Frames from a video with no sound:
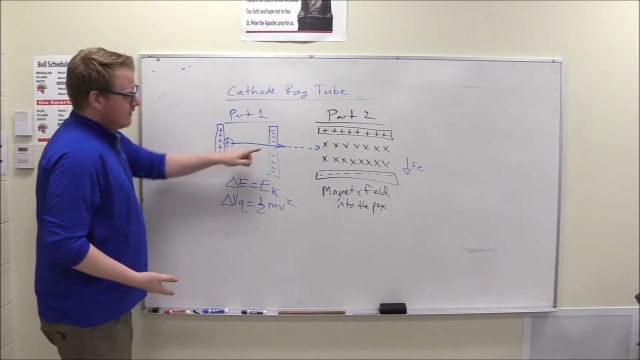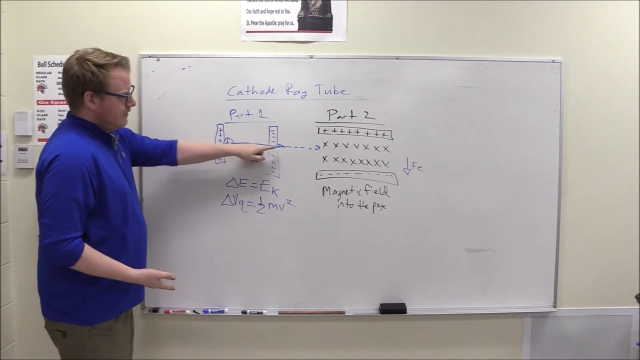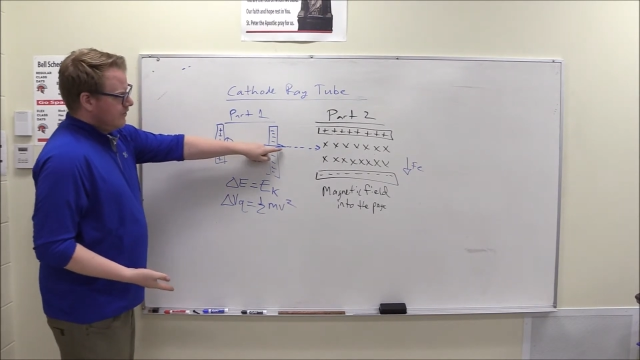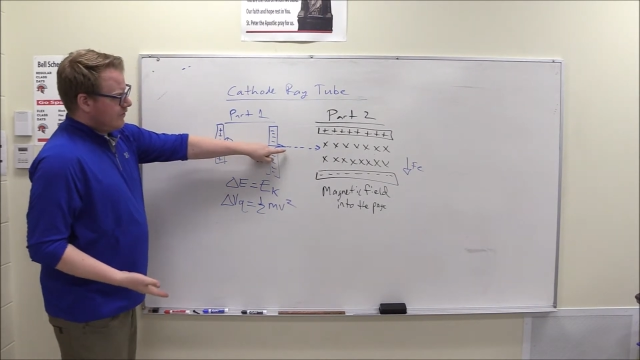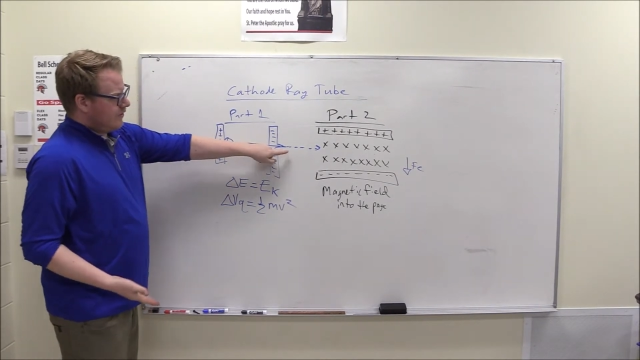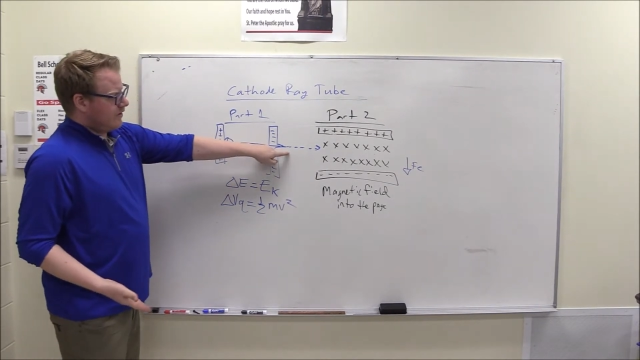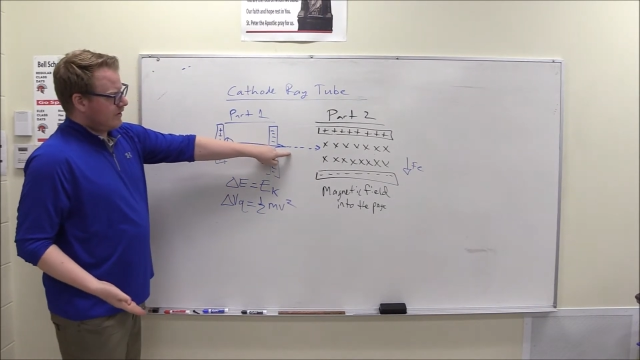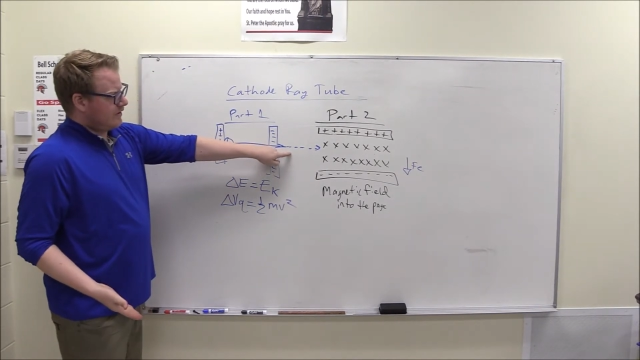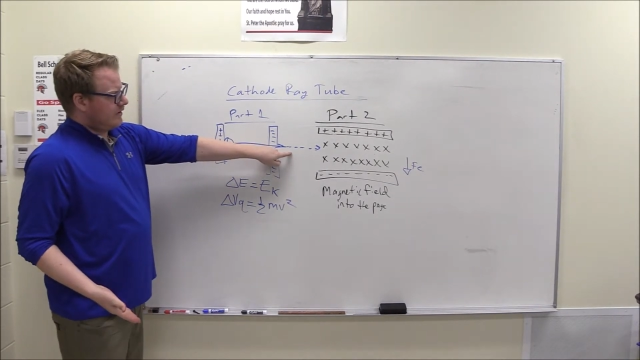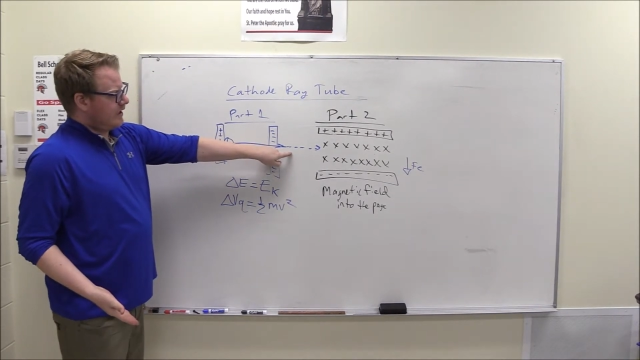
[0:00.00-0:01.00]

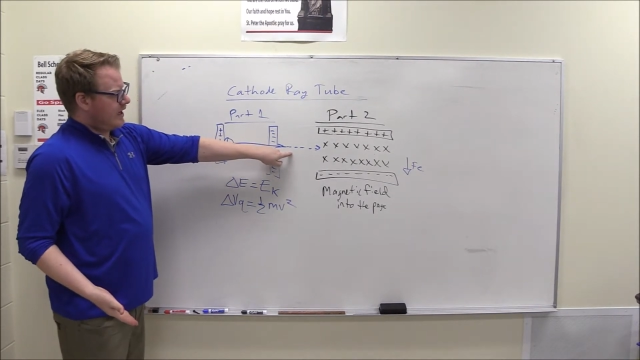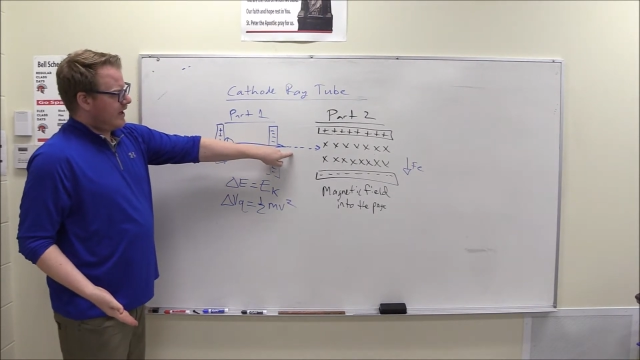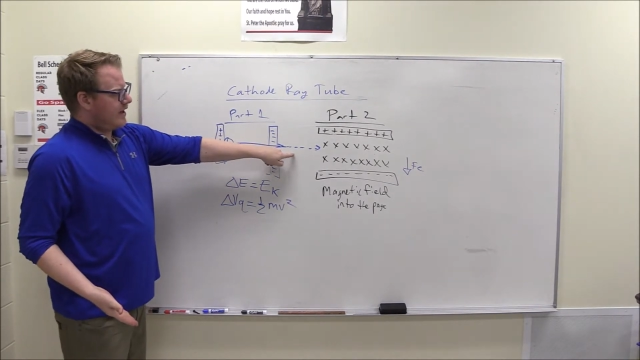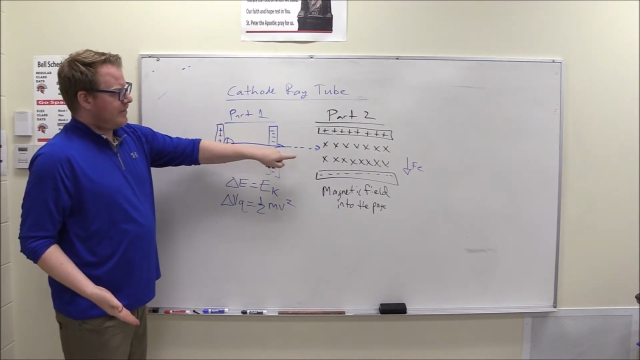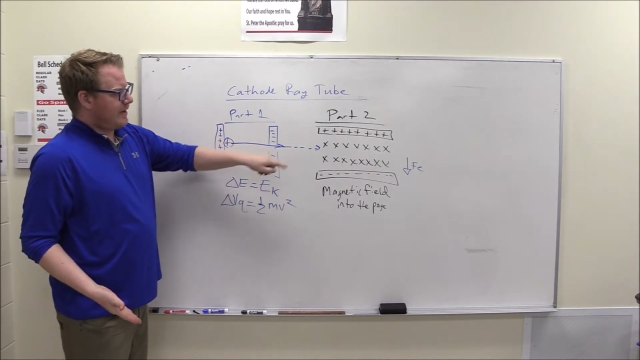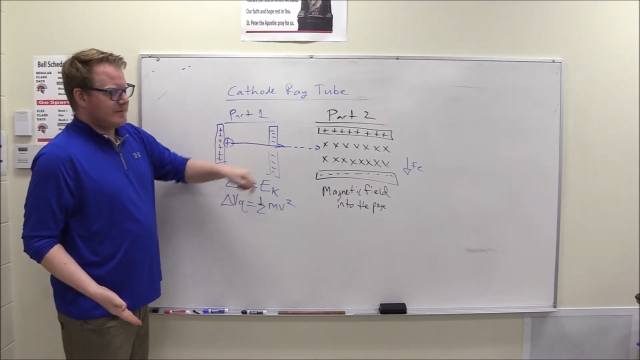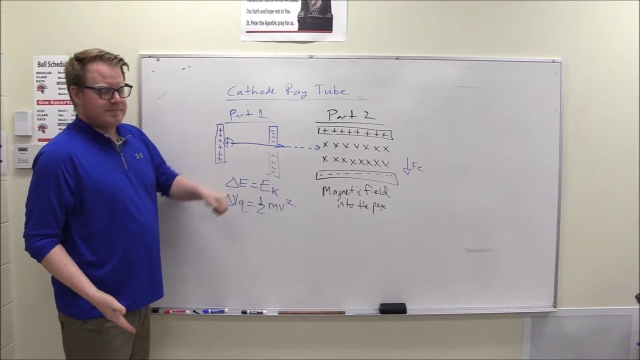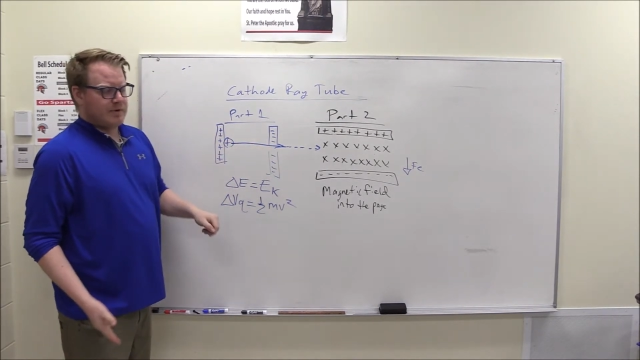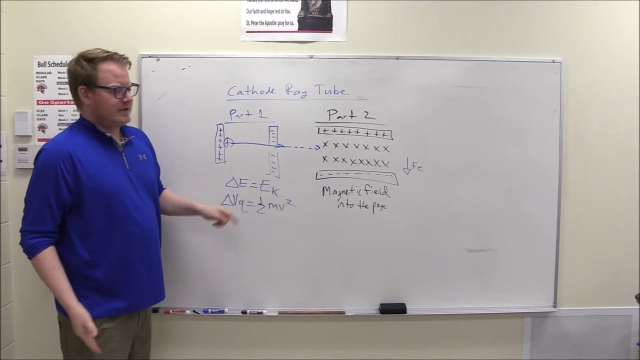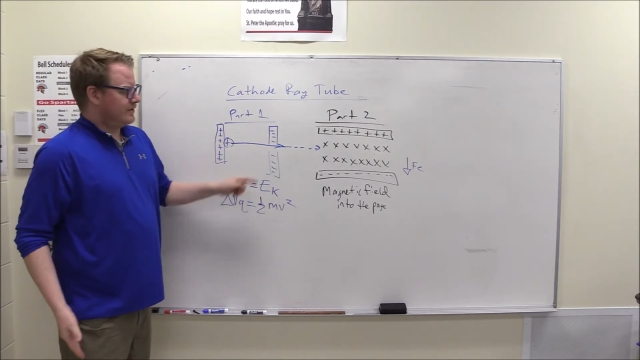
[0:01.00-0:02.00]
Your thumb is
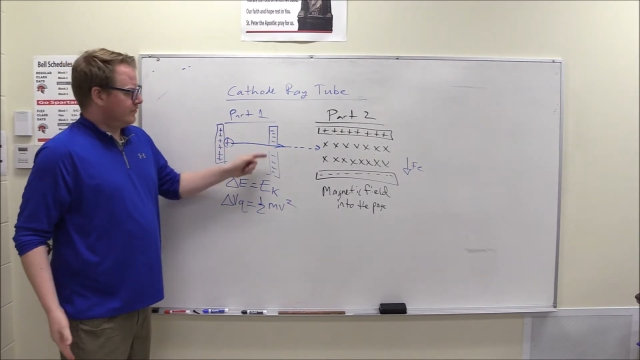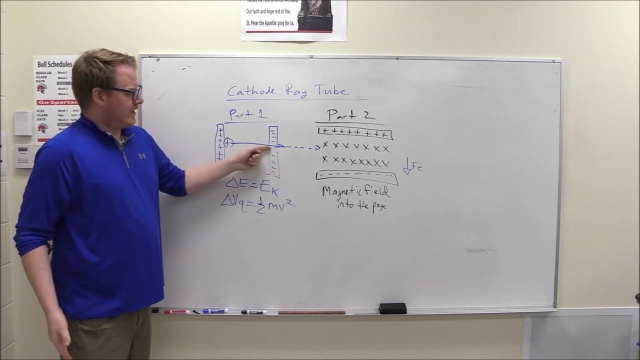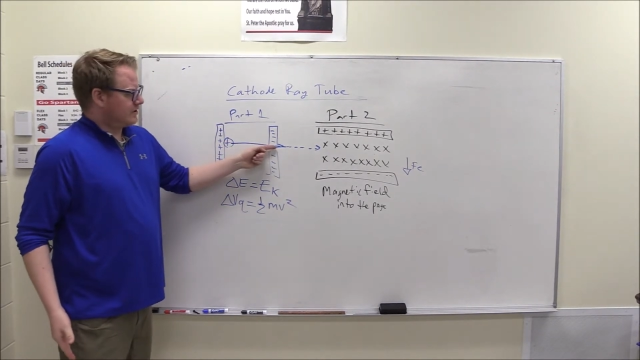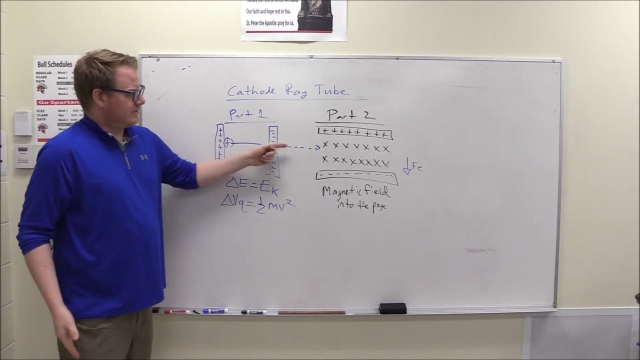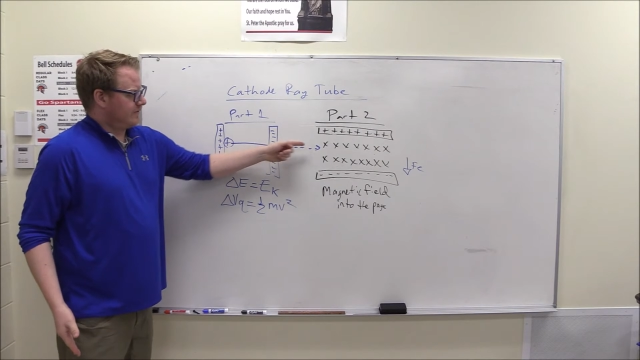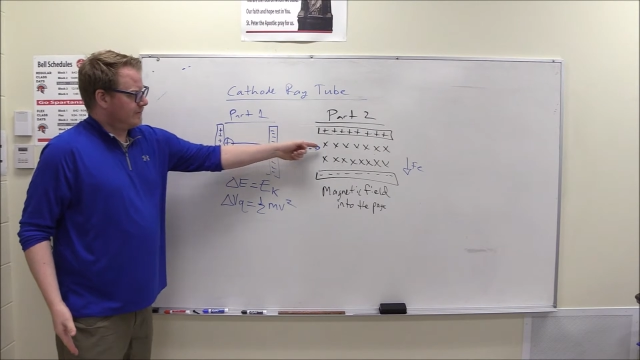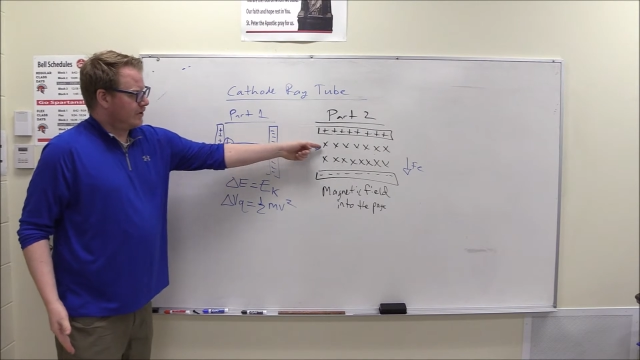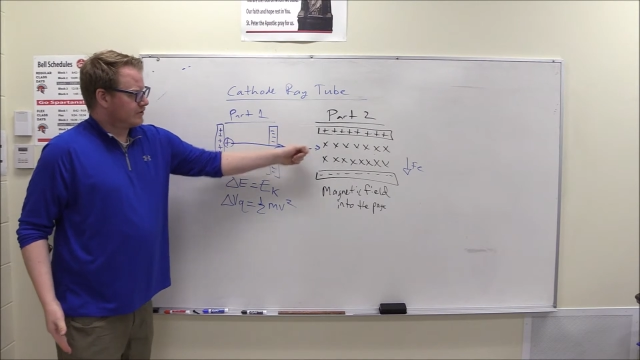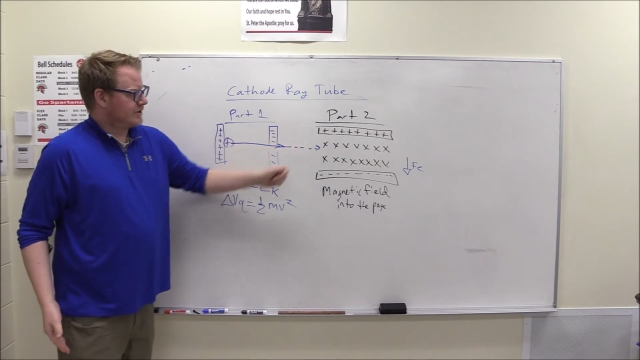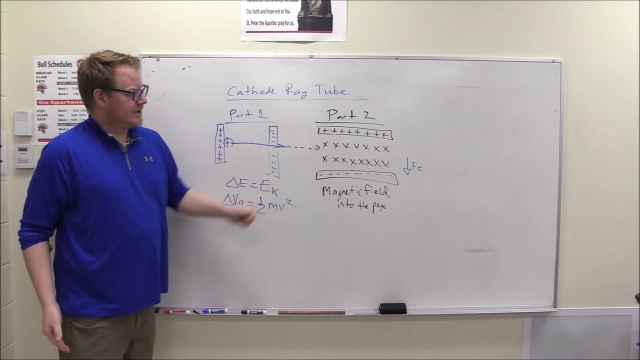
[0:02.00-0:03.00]
pointing in the direction of the
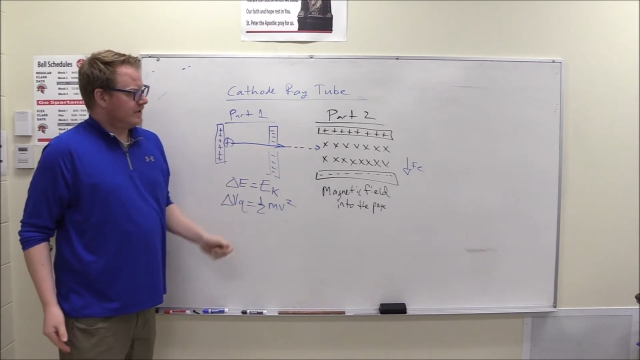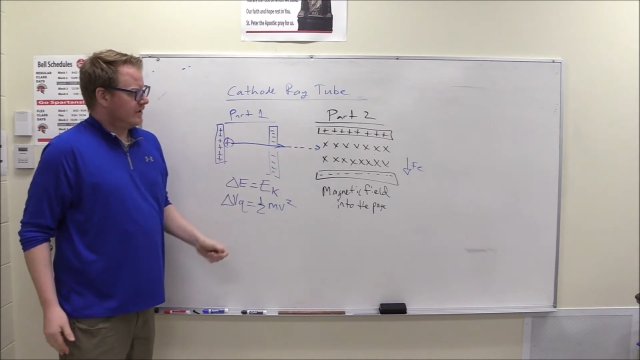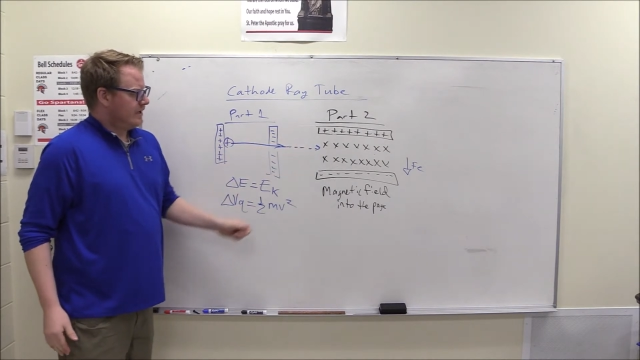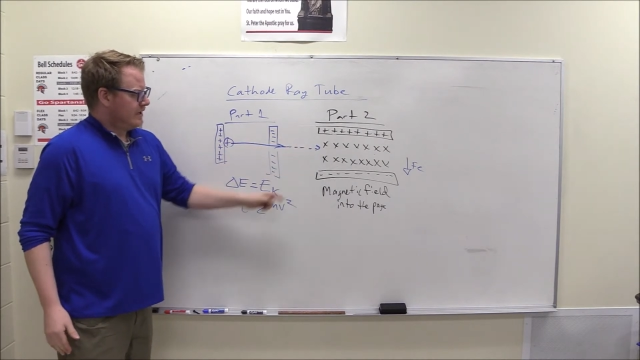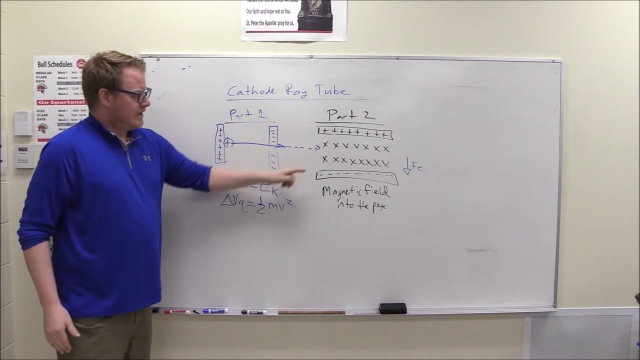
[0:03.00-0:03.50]
motion here.